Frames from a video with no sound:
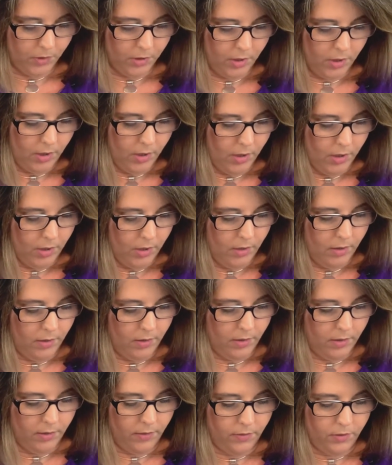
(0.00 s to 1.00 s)

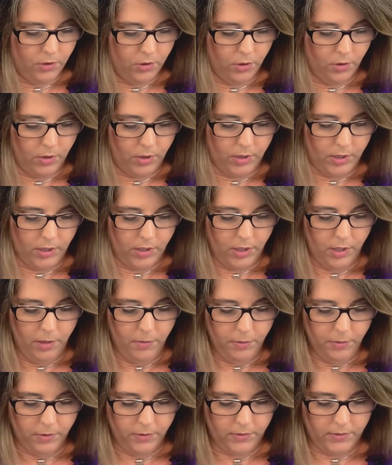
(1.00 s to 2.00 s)
I've shown it a
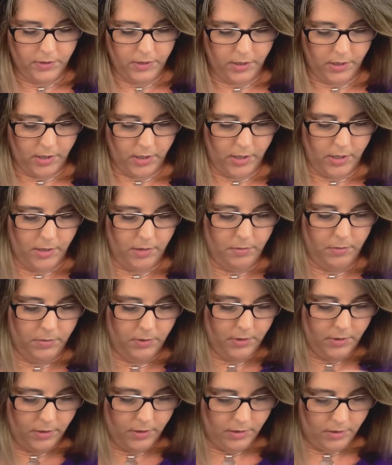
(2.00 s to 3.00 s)
couple of
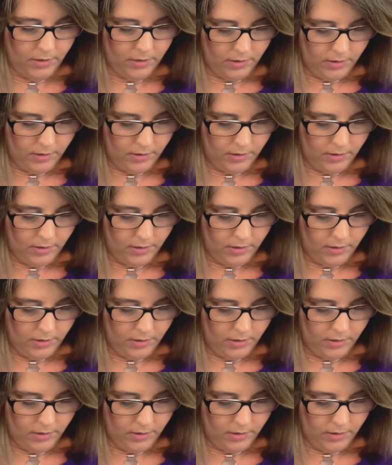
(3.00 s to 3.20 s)
times,